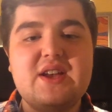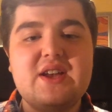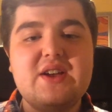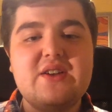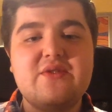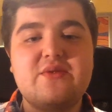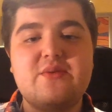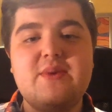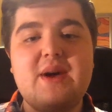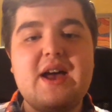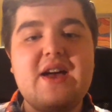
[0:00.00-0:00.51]

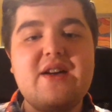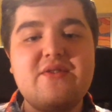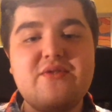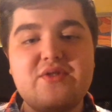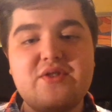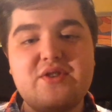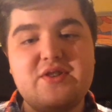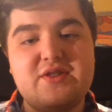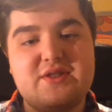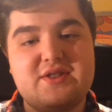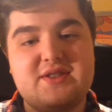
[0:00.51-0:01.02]
From
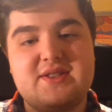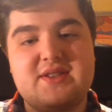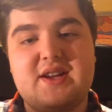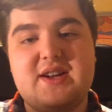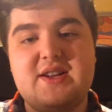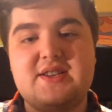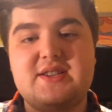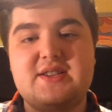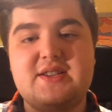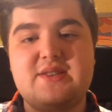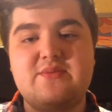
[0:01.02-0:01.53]
everyone at
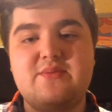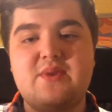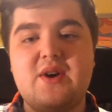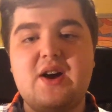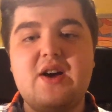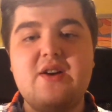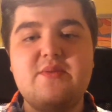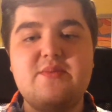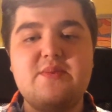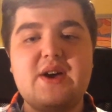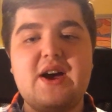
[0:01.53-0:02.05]
Design Team, we
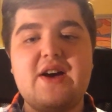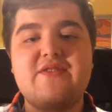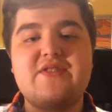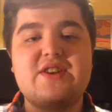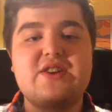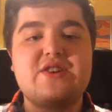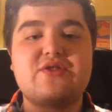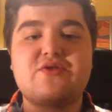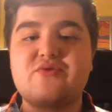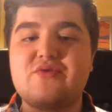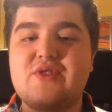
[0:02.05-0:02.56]
hope you're having
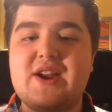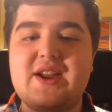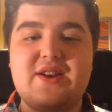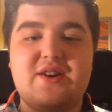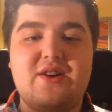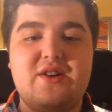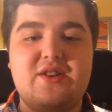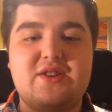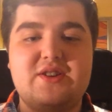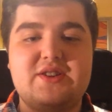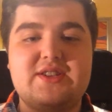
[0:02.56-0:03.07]
a great
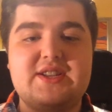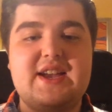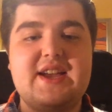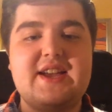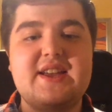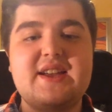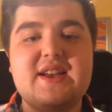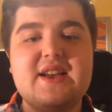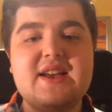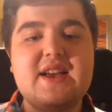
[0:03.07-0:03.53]
holiday